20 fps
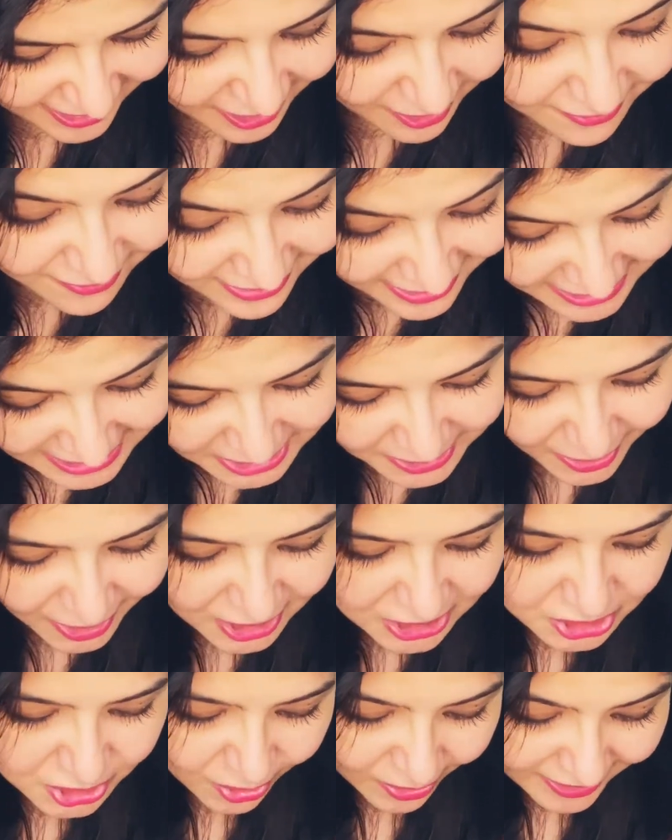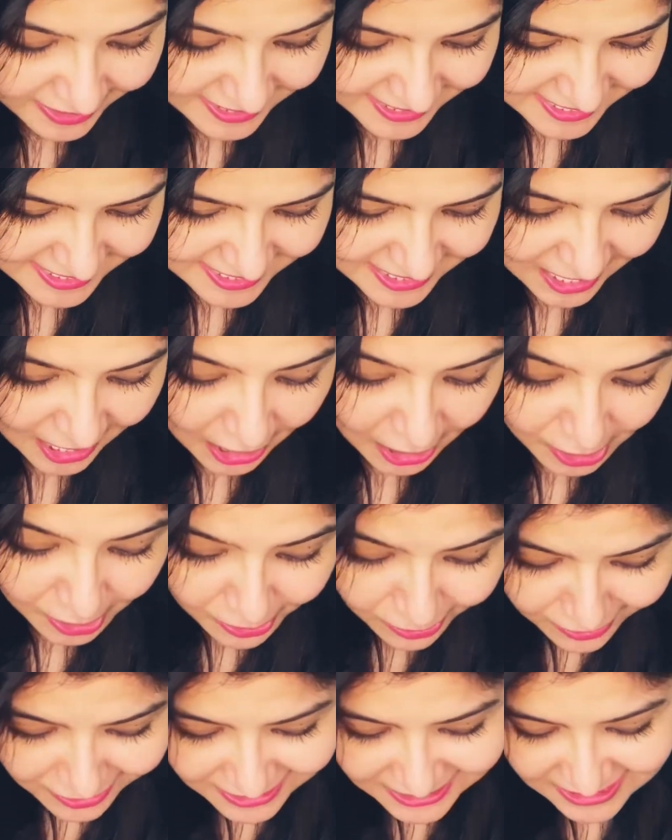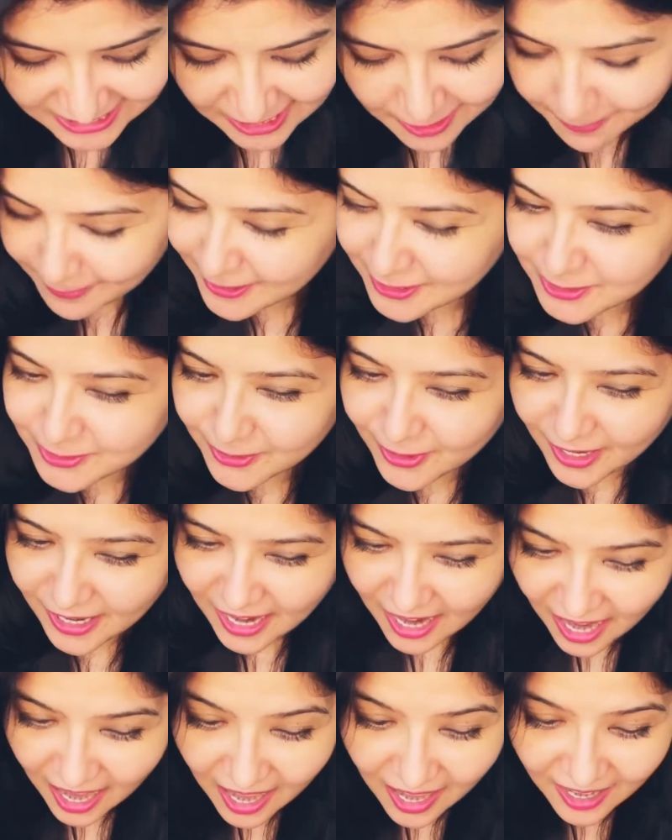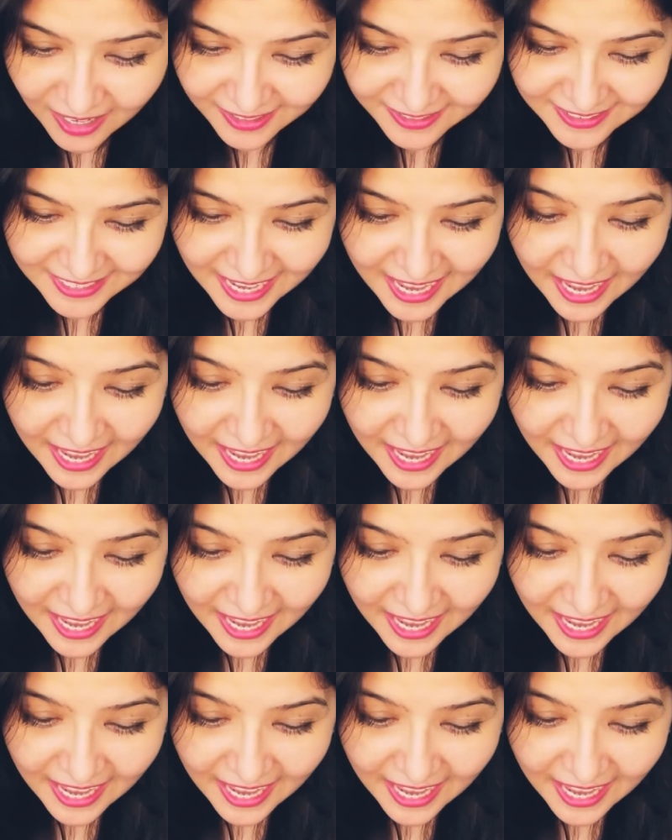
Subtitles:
When you are joyous, look deep into your heart,